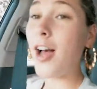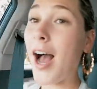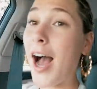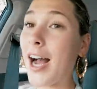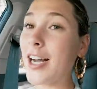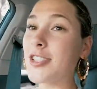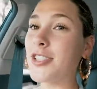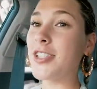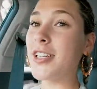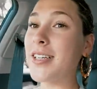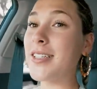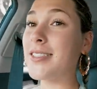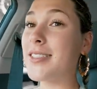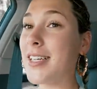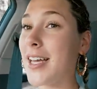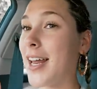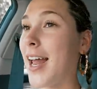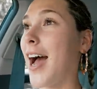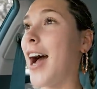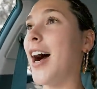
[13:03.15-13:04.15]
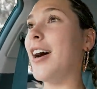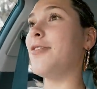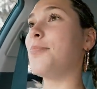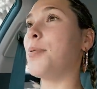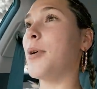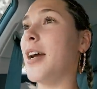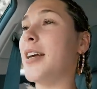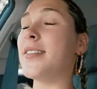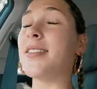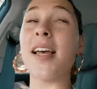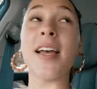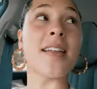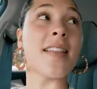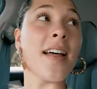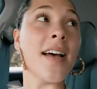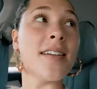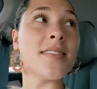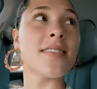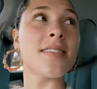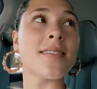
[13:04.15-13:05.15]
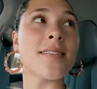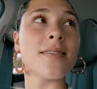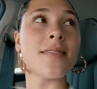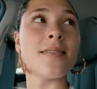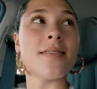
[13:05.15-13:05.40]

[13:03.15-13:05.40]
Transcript: Carol actually did have braids like this.